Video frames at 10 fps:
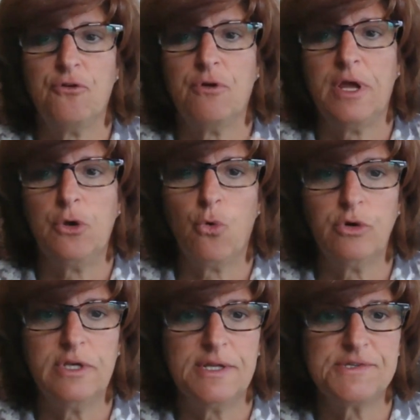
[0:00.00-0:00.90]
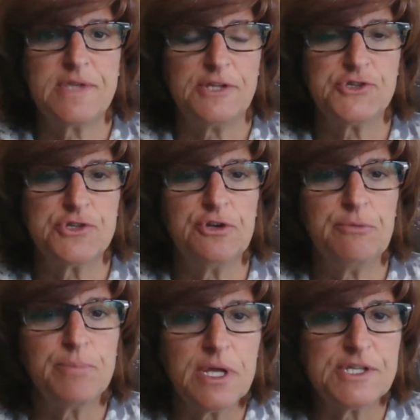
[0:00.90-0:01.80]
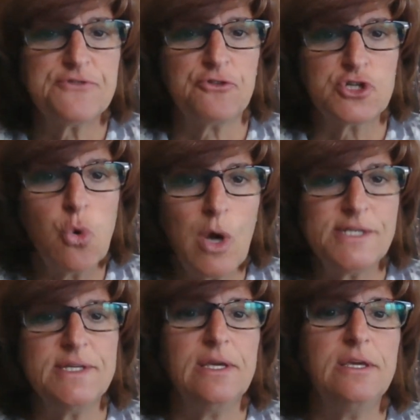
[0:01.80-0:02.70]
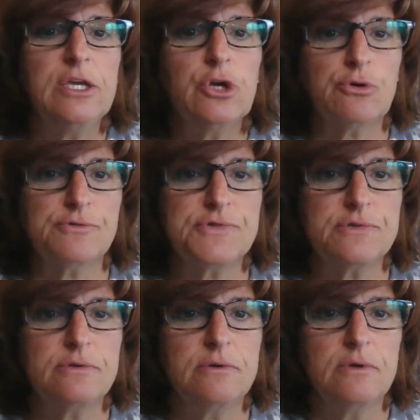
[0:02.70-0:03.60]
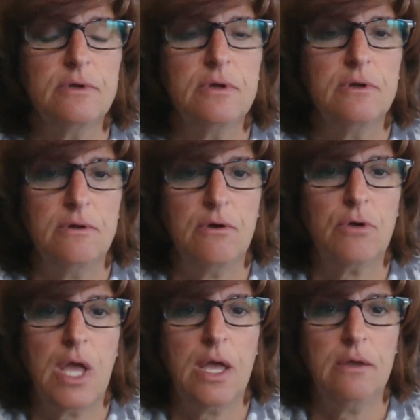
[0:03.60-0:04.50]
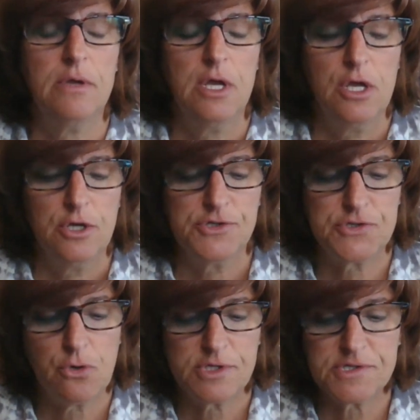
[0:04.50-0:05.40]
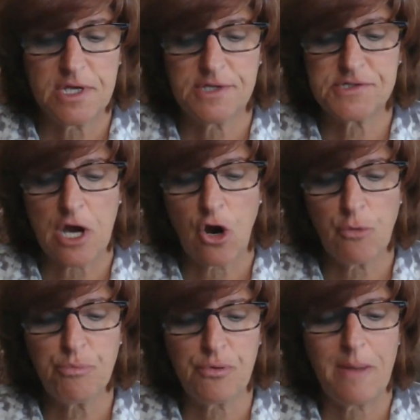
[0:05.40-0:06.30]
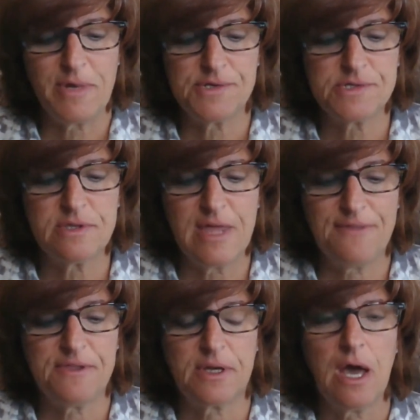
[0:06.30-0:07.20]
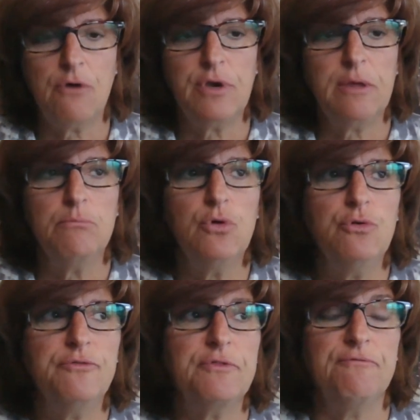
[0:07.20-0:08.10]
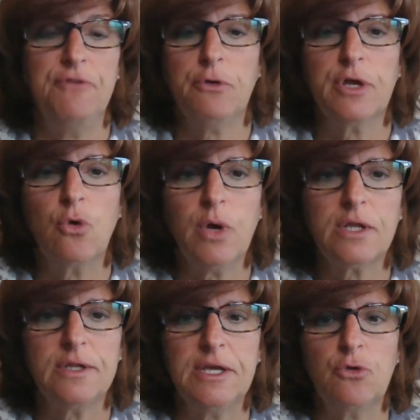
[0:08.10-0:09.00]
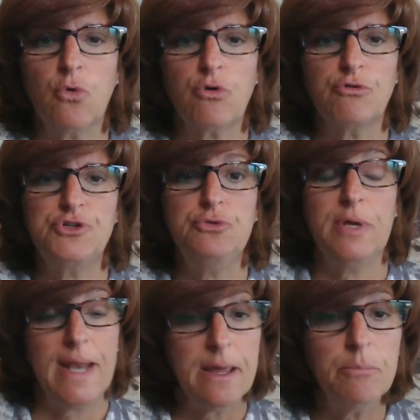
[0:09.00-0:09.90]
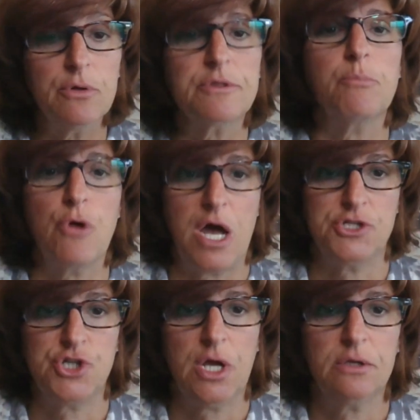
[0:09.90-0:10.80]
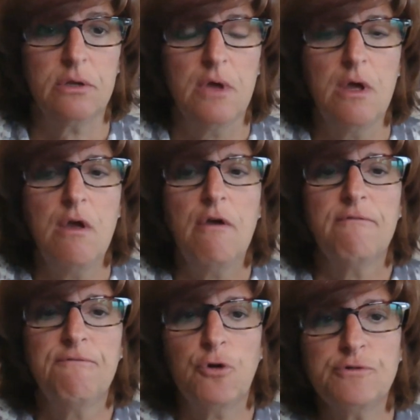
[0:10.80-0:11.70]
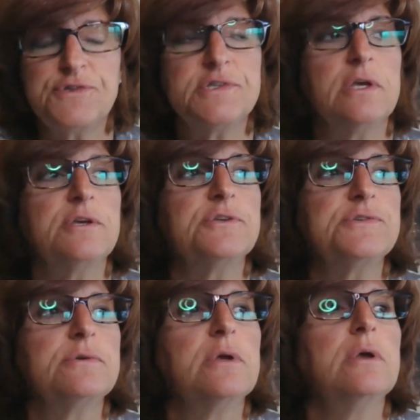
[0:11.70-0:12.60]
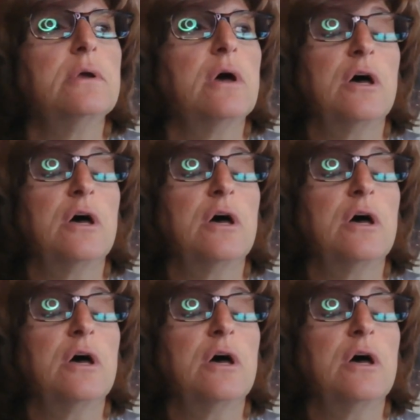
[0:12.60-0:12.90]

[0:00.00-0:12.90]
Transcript: for an ordinance that stood in place for 20 years. Okay, so it's our premise that the county moved very quickly in order to enable the project versus